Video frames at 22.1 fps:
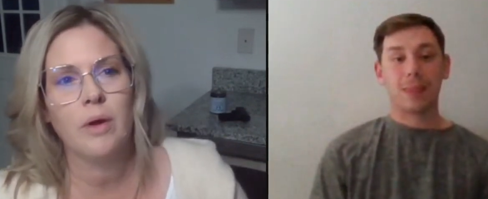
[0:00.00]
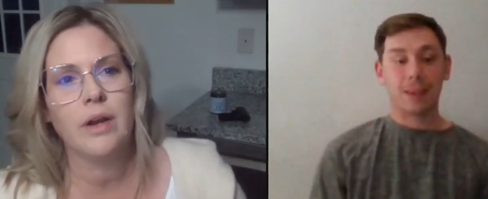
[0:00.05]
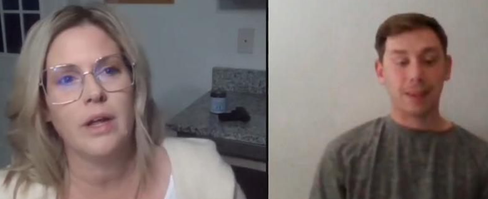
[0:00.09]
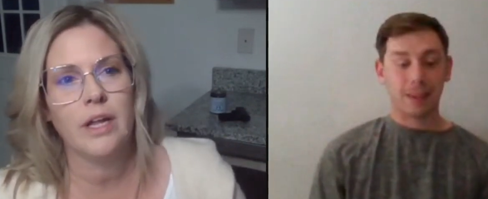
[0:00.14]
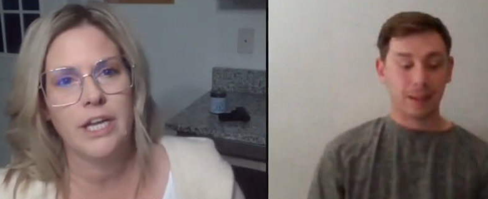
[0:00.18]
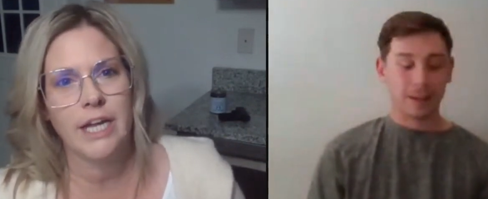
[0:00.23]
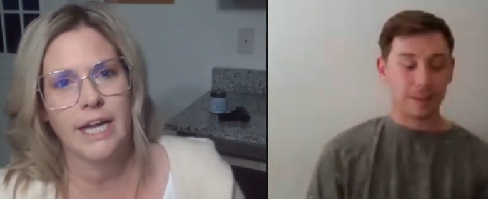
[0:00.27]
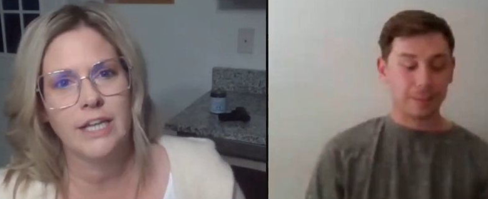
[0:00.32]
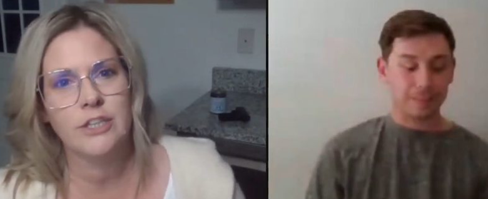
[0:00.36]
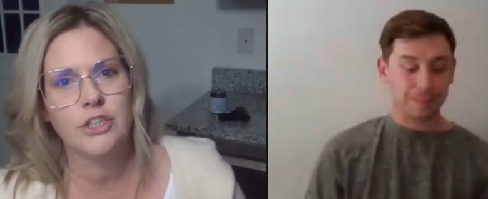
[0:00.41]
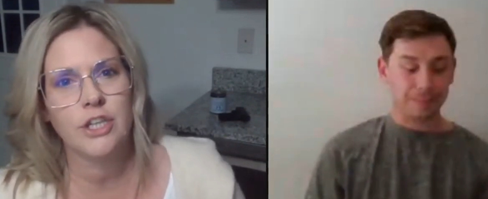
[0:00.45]

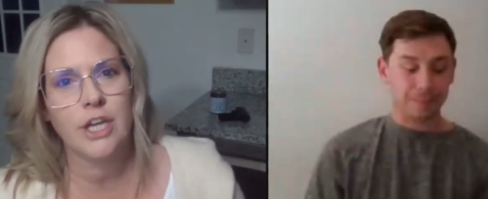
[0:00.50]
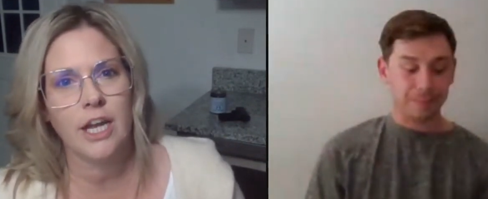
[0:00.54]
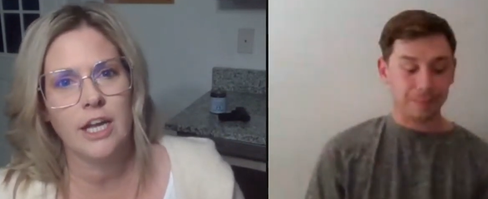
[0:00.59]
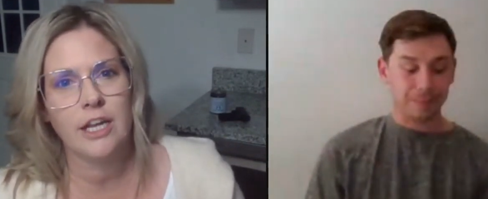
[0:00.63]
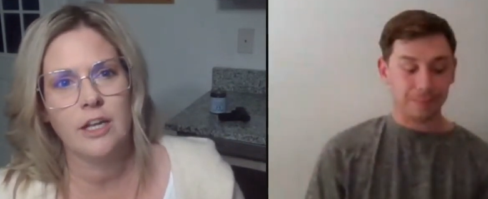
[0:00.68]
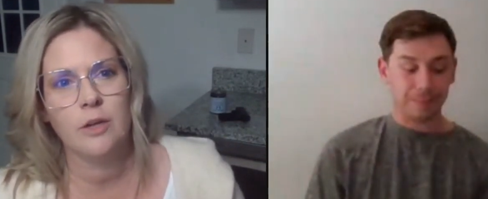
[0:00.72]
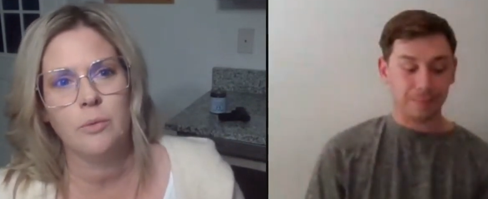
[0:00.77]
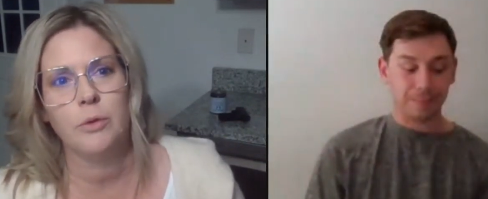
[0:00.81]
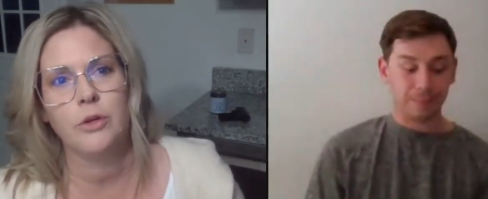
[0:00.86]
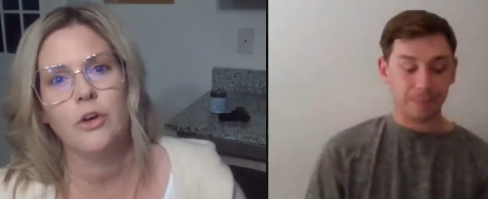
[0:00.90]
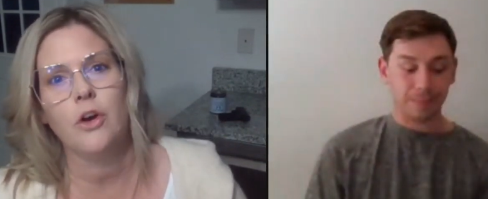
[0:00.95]

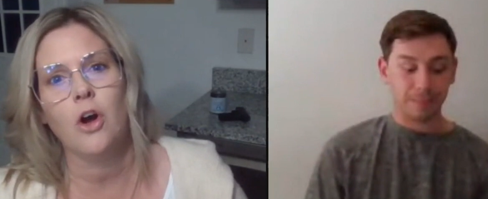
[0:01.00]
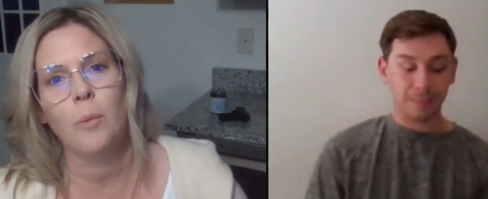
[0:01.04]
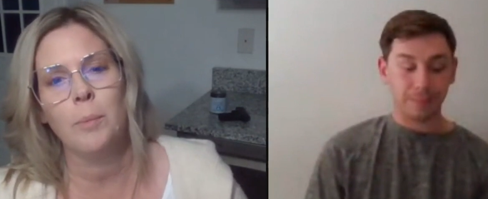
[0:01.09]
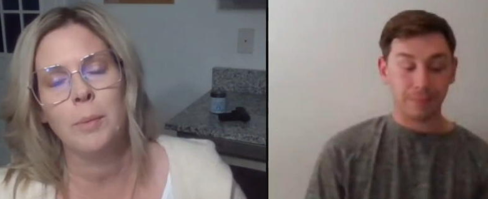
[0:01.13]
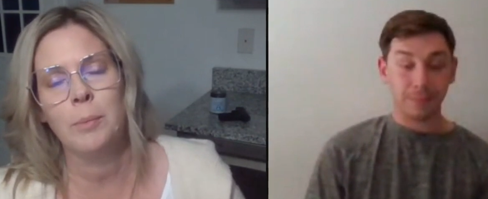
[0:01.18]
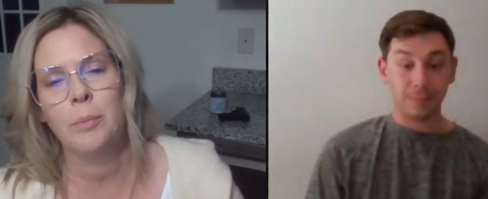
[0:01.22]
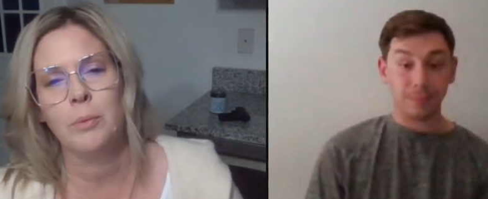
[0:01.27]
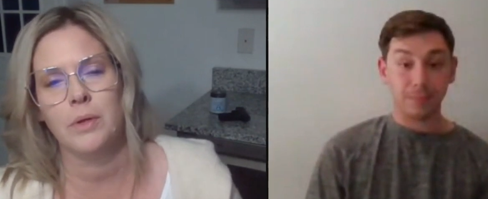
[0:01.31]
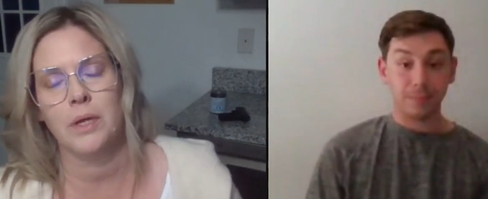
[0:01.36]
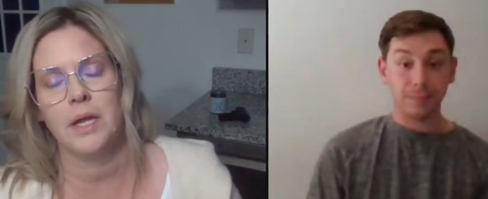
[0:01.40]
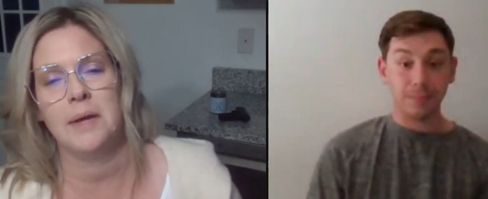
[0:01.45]
Speaker 1: uneducated when you
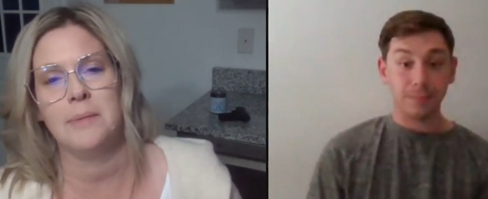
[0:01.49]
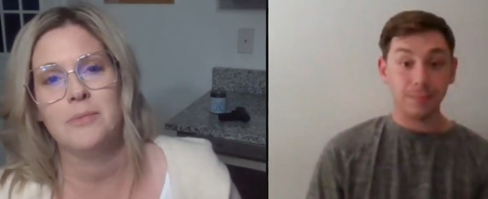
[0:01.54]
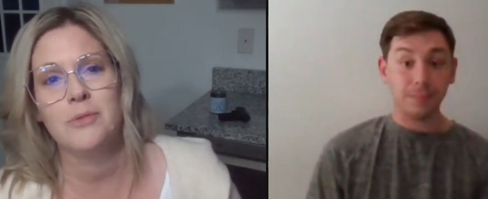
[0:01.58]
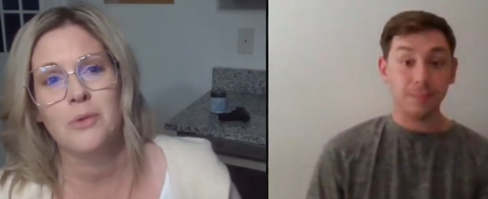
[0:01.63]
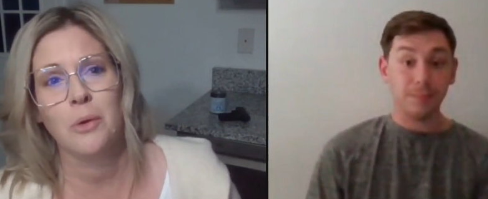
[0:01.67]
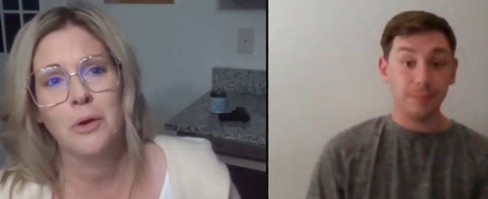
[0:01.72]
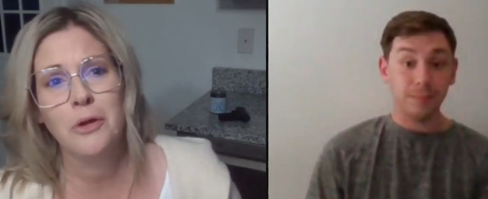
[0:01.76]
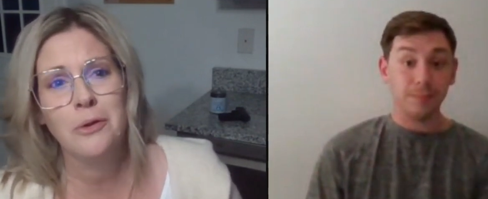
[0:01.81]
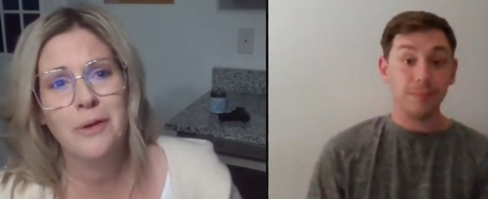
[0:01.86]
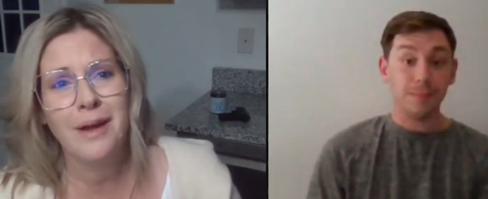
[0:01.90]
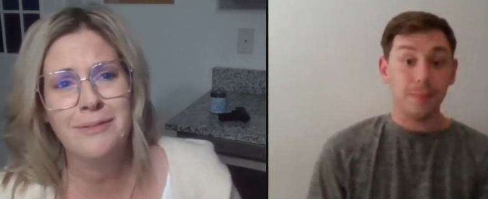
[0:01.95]
call people
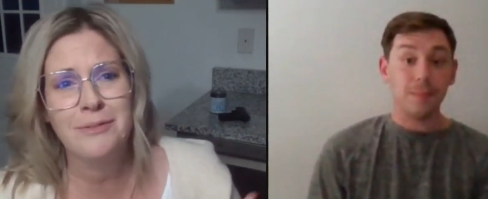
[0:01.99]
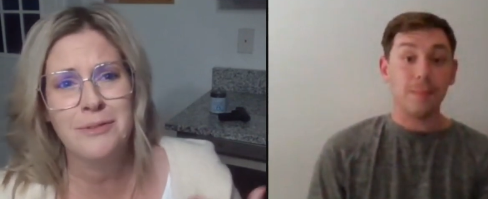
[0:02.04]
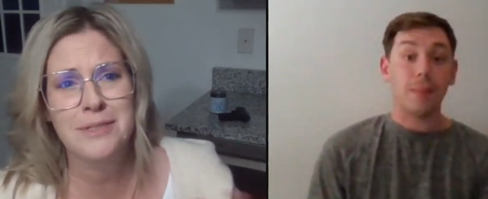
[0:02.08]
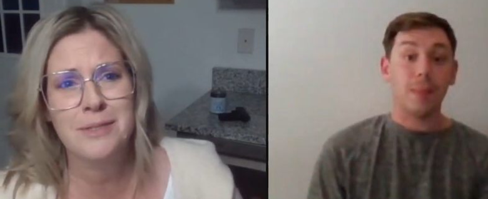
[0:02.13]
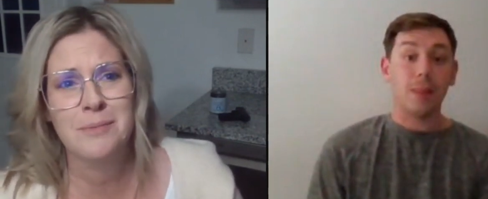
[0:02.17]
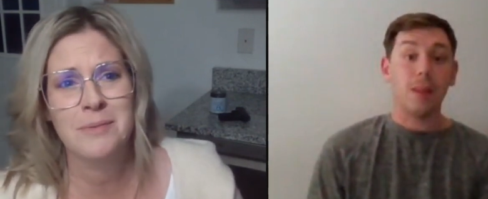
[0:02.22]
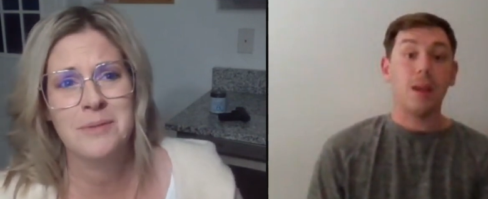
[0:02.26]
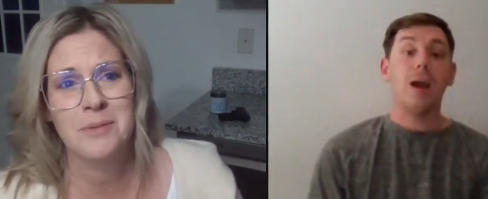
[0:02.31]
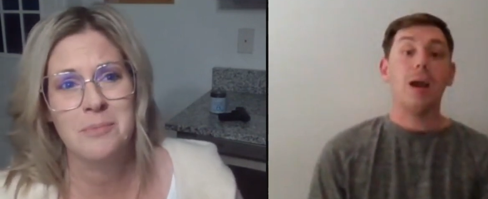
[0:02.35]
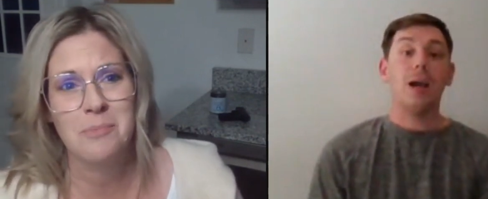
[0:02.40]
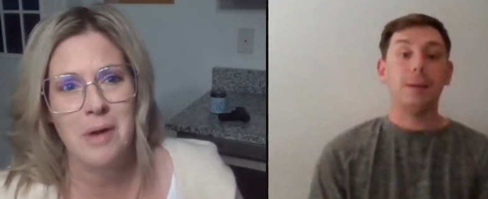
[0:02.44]
names, or you go after
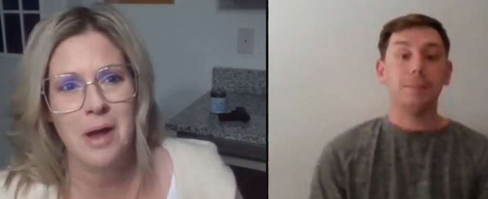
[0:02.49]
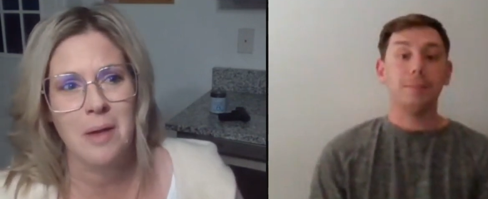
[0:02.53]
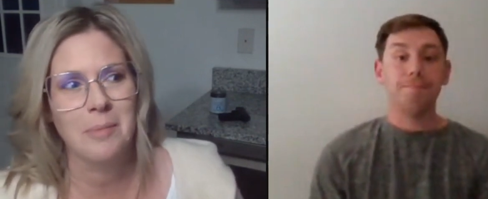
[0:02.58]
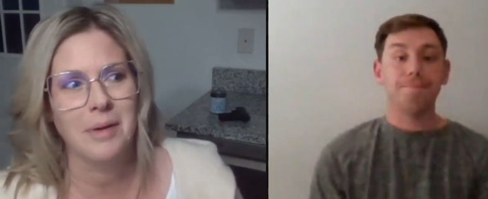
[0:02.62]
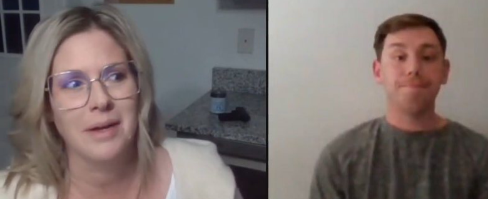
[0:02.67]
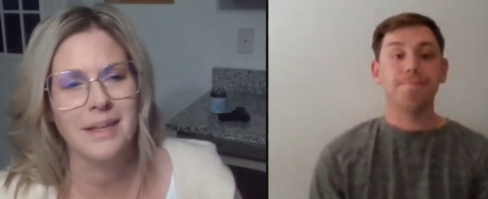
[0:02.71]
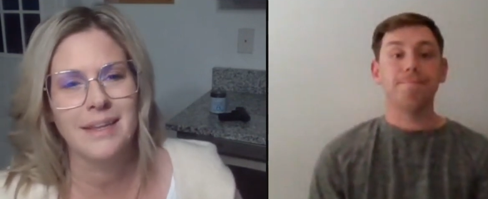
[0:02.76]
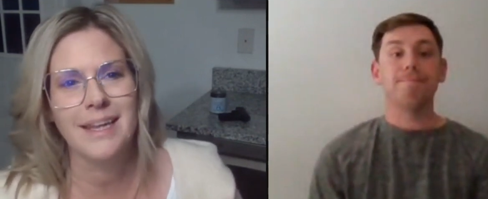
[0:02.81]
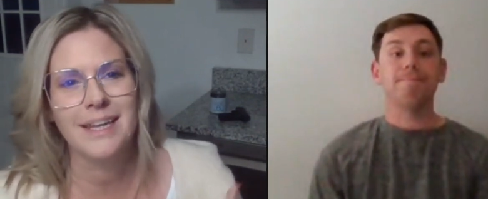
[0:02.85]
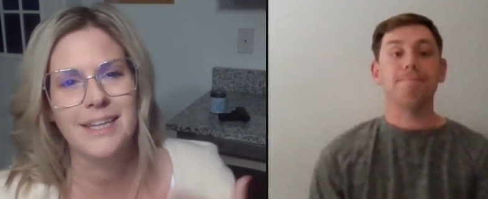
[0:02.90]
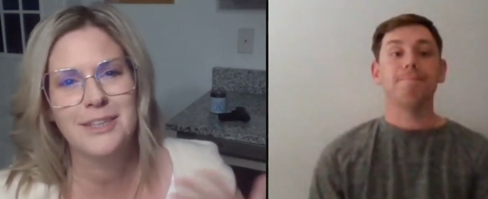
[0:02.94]
someone's
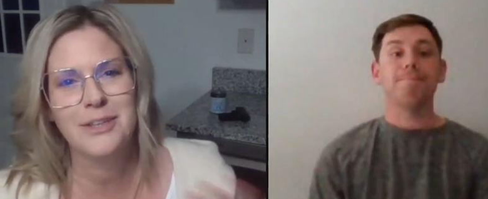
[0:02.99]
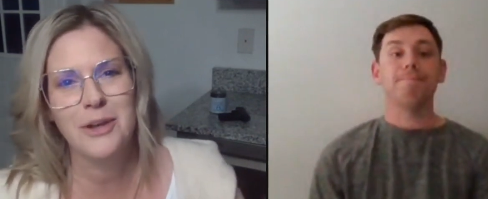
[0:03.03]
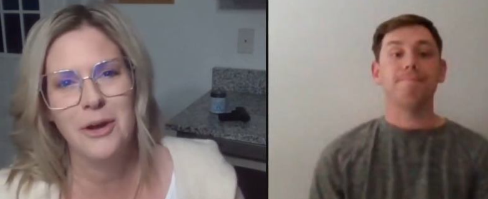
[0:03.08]
mama. Like,